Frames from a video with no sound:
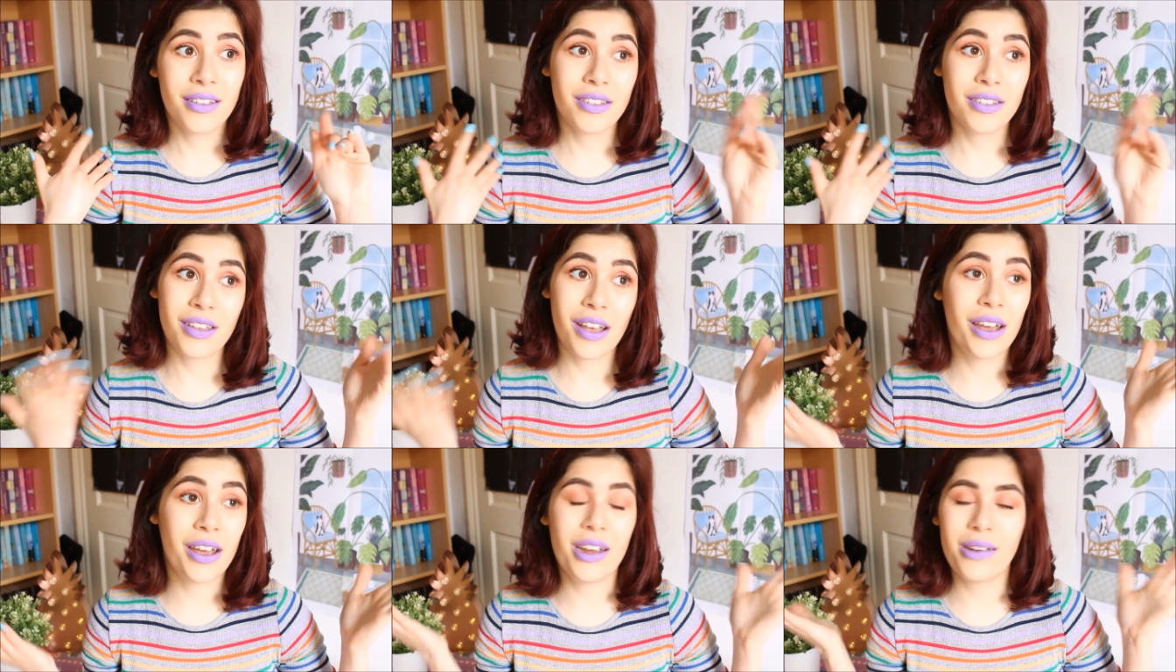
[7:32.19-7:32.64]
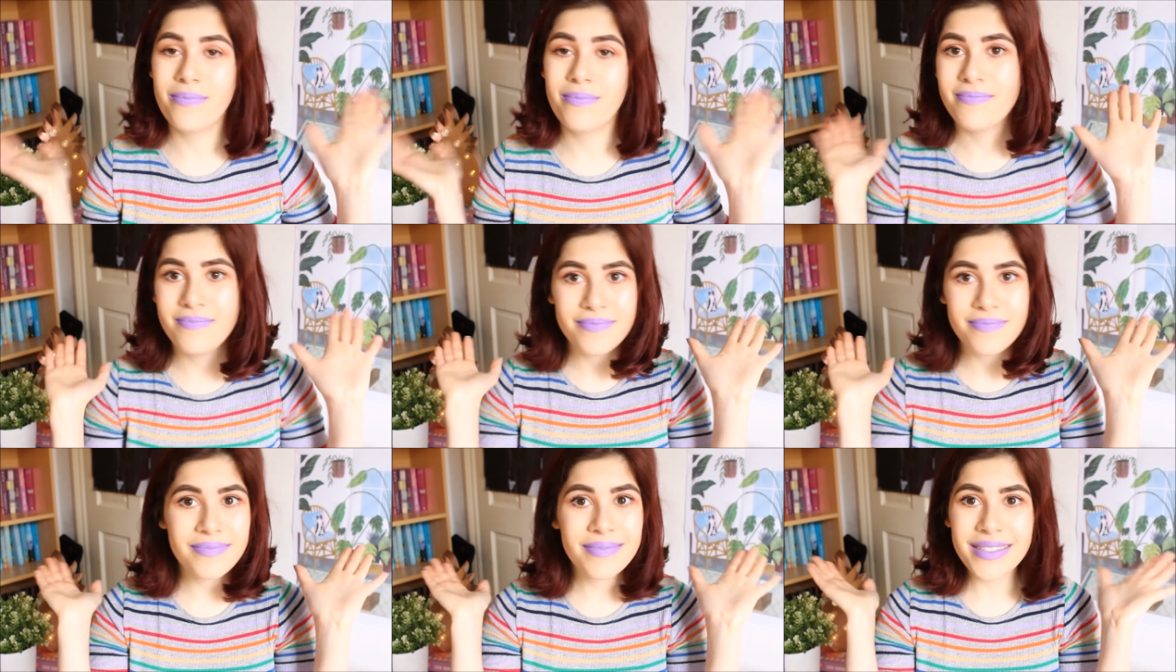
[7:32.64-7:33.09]
So
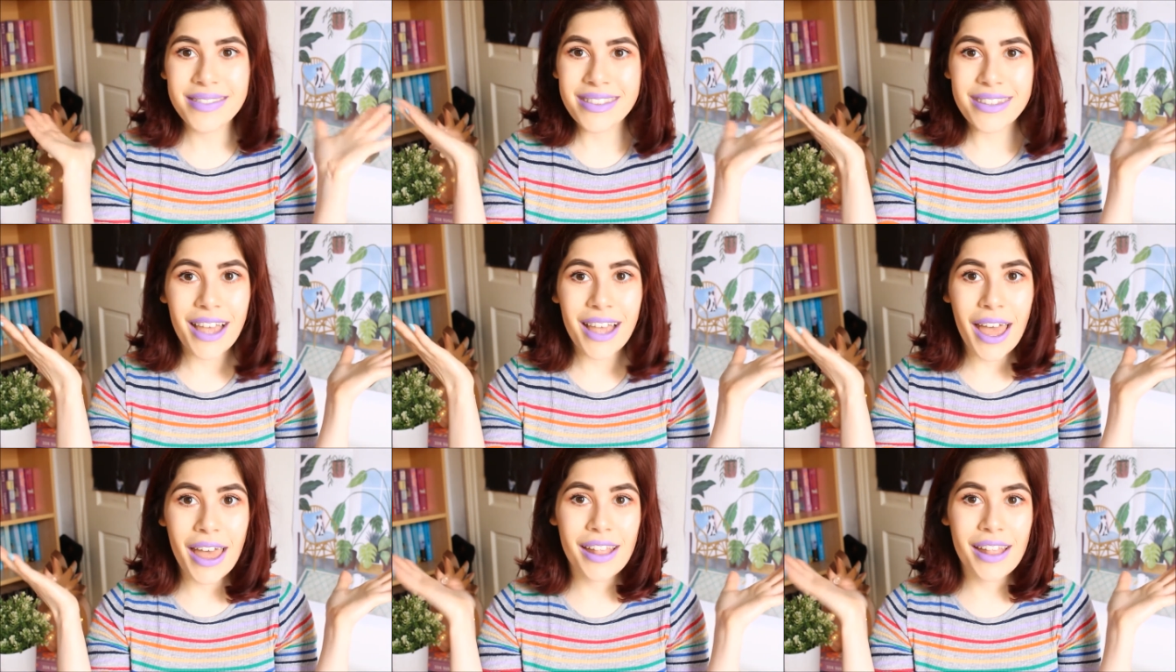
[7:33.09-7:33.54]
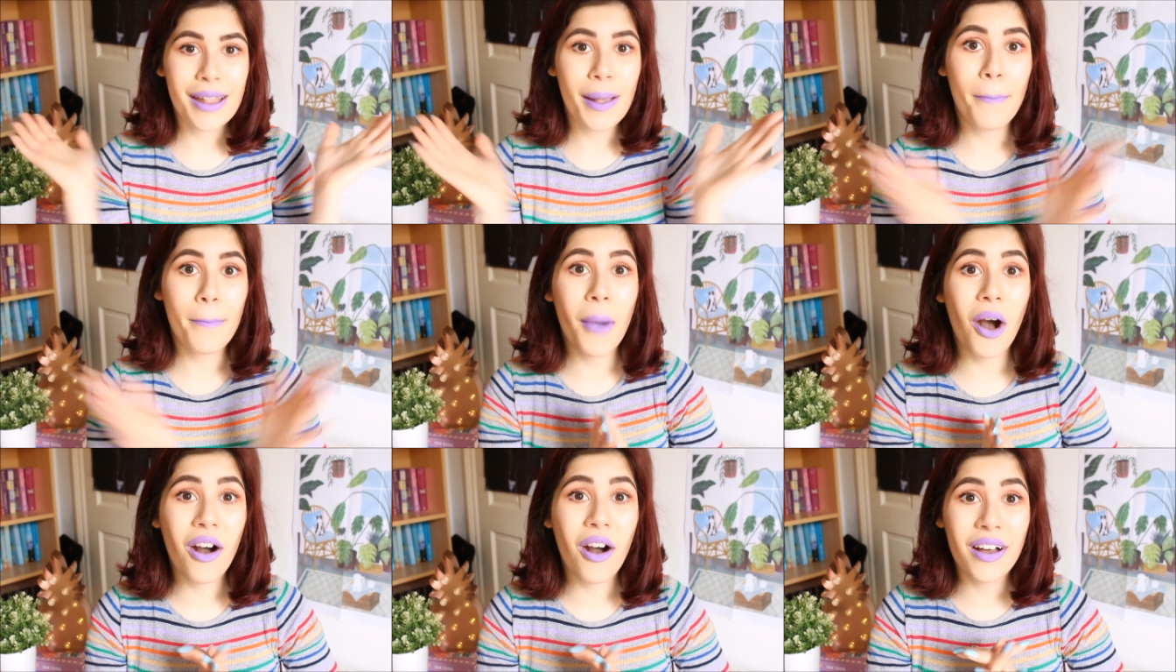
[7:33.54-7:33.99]
it's
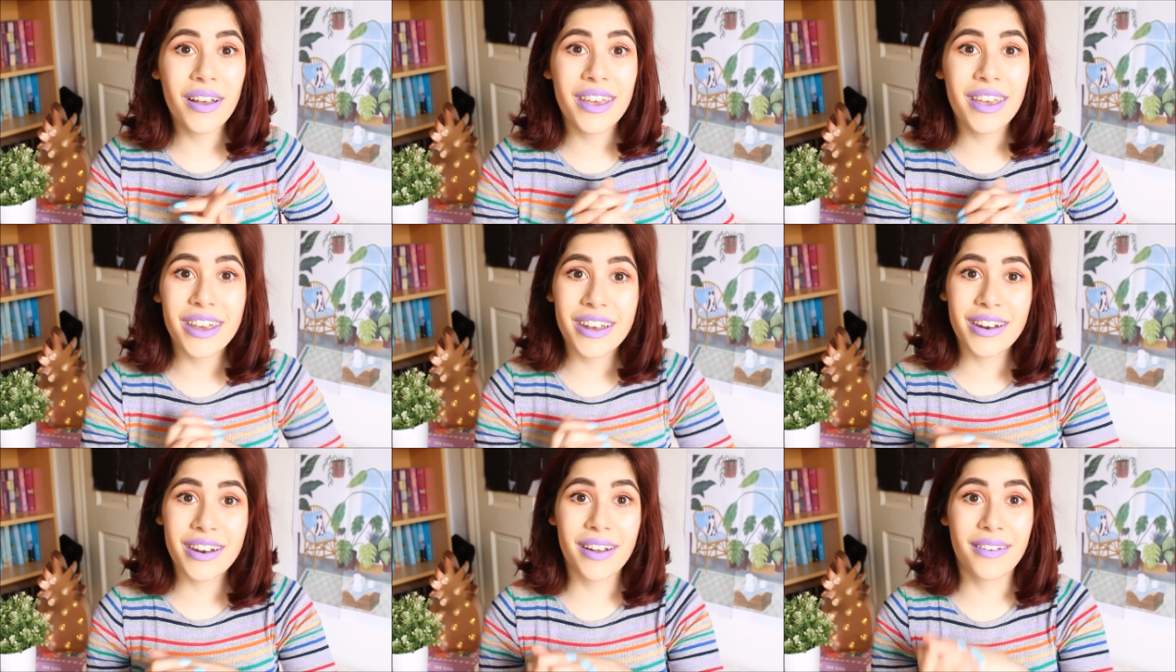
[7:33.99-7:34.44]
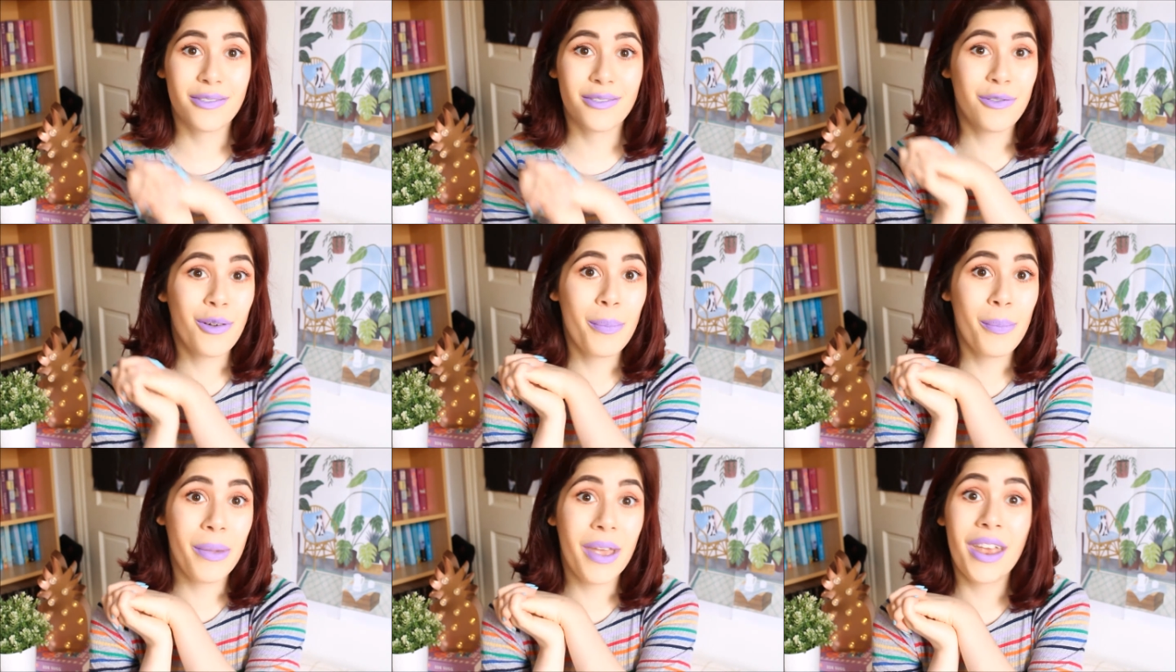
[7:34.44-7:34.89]
a bargain
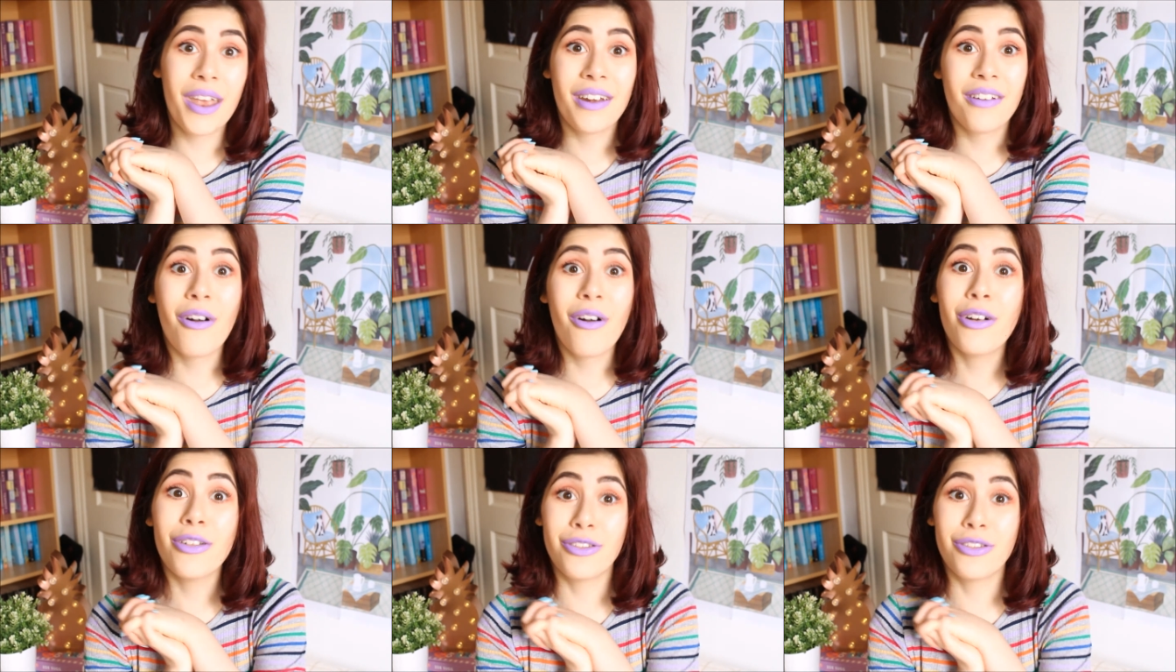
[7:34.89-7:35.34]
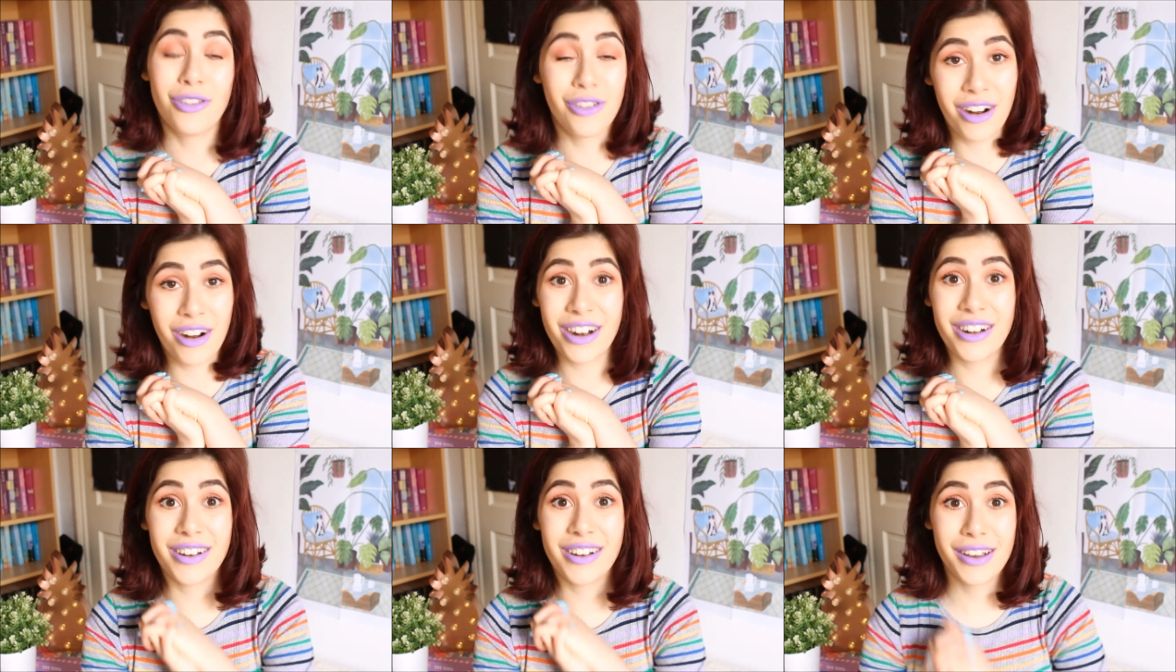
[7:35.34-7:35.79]
for being on
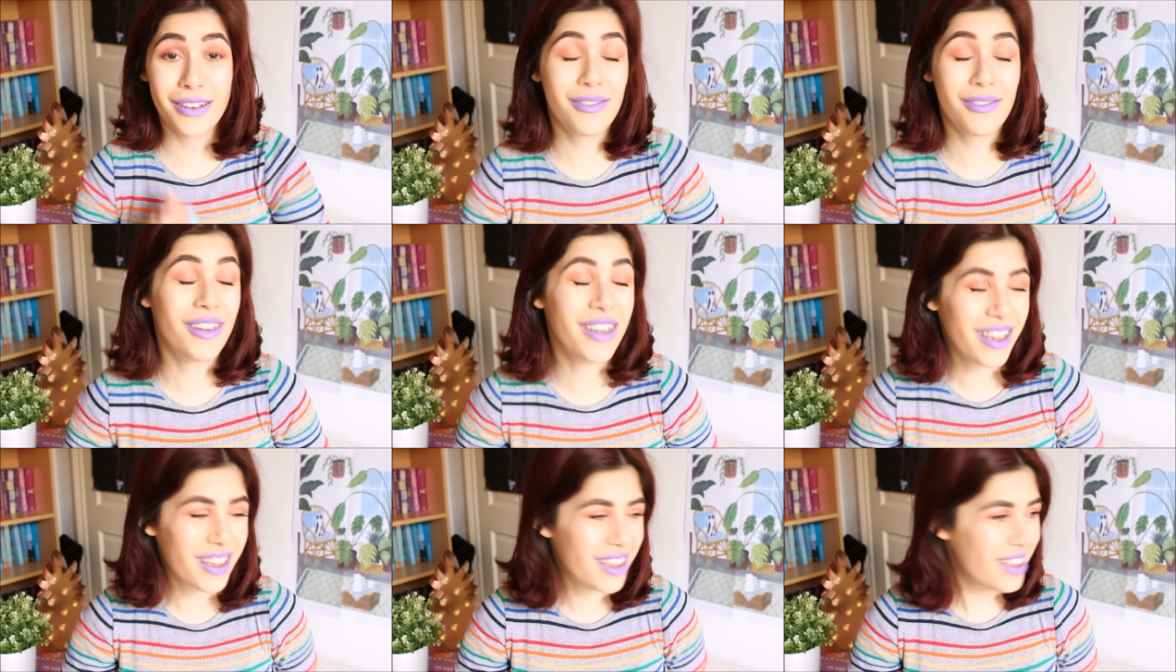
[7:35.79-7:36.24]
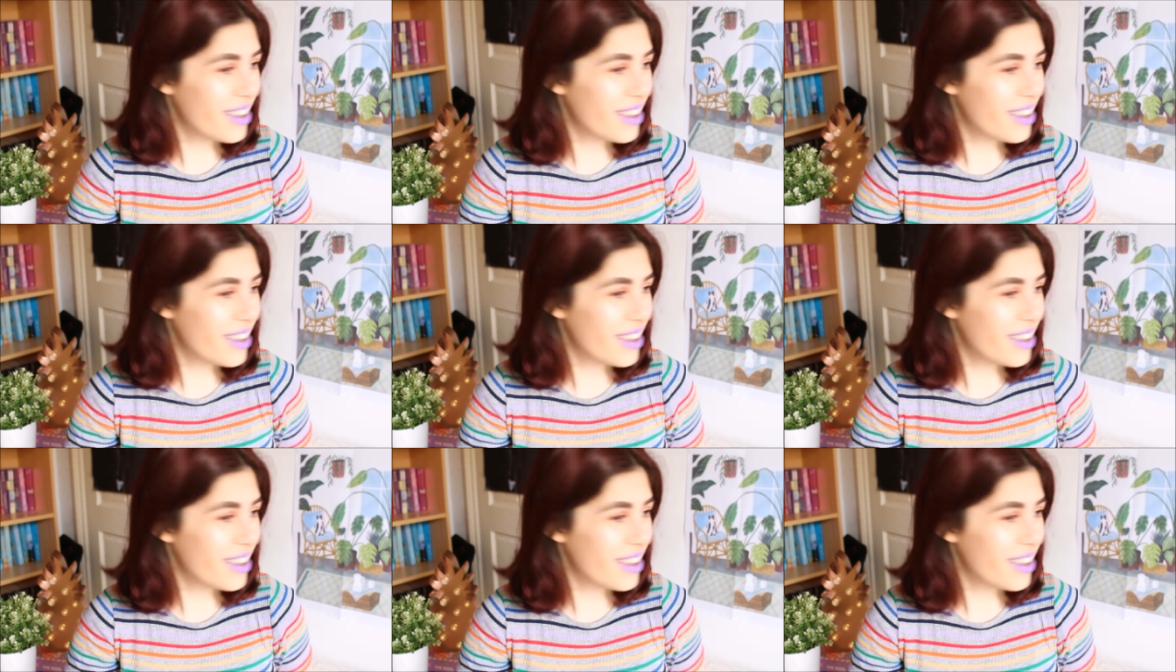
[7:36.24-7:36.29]
trend, I think.